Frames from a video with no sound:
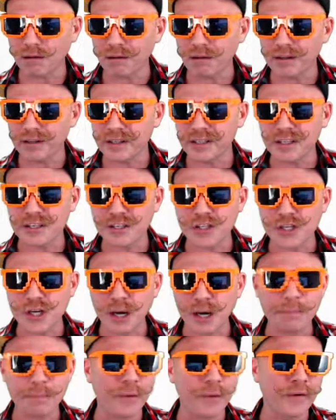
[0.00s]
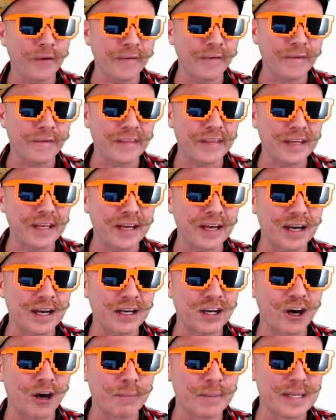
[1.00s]
you can jump on the
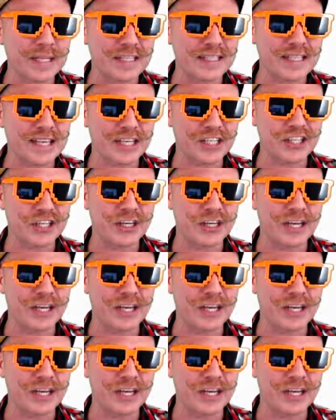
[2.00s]
comment section